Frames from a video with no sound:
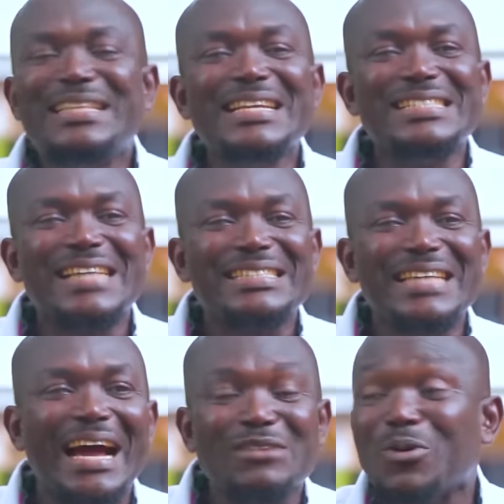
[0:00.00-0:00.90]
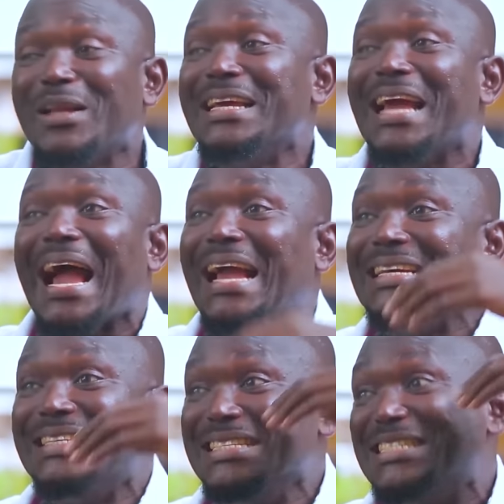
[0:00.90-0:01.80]
The thing is that actually I
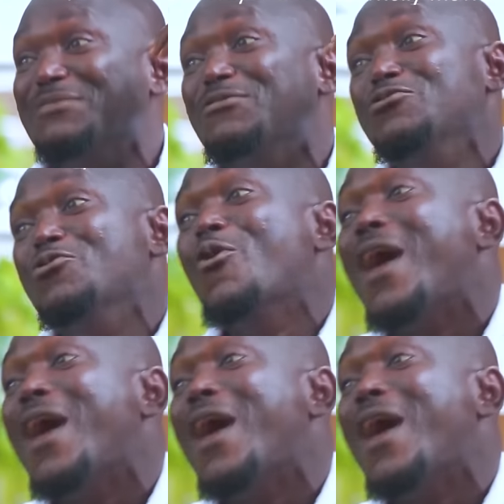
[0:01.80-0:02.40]
didn't even